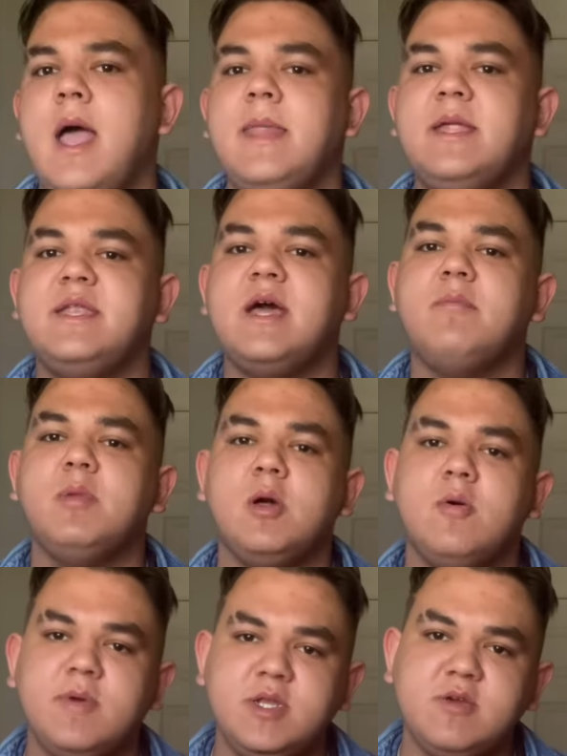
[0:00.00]
And then down below,
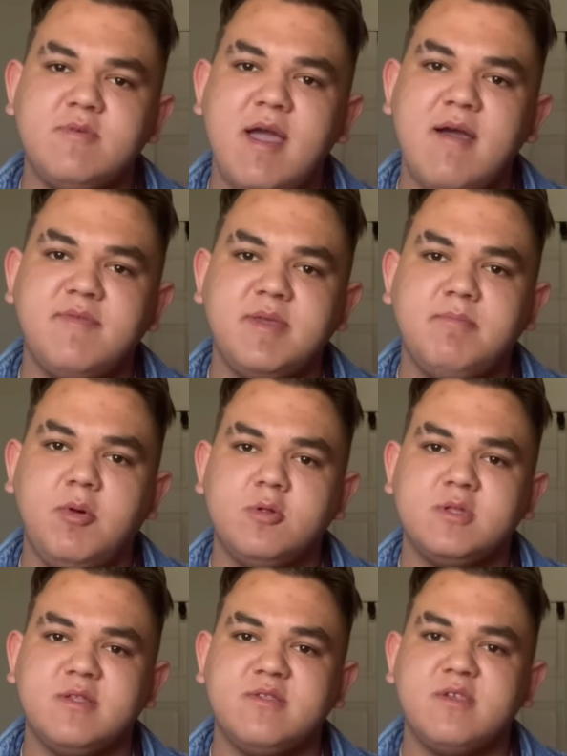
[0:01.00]
we do have the
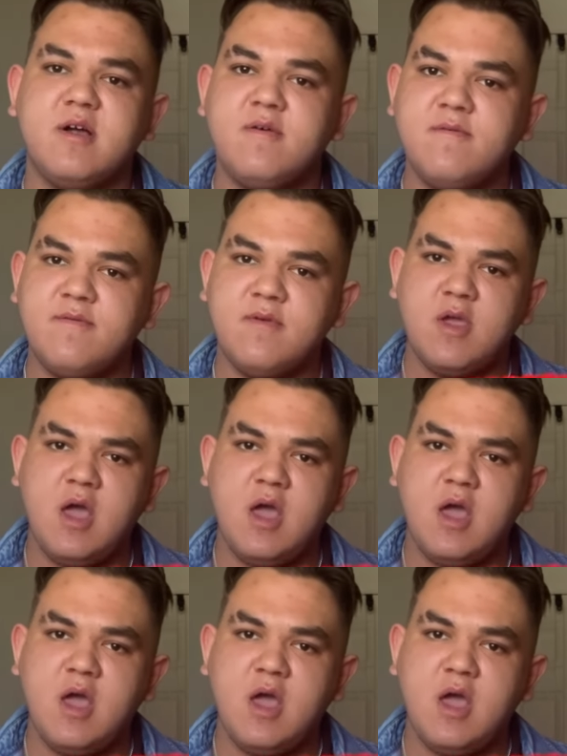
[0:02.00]
bolt itself.